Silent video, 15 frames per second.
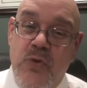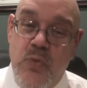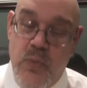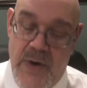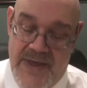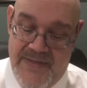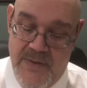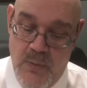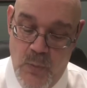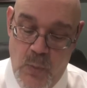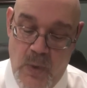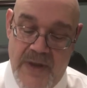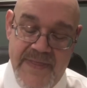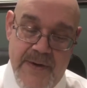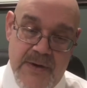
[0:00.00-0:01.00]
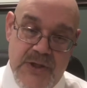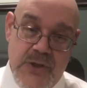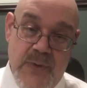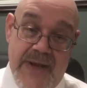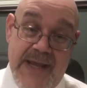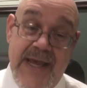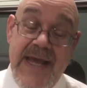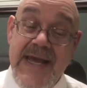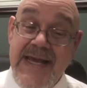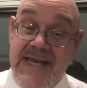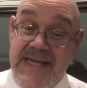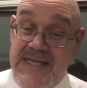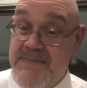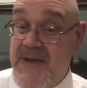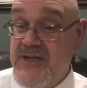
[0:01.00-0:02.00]
with what they're doing,
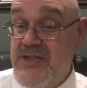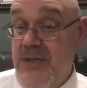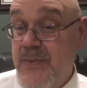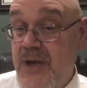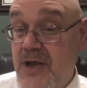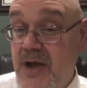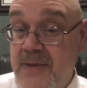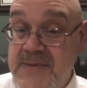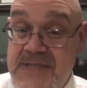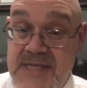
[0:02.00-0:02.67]
especially when it comes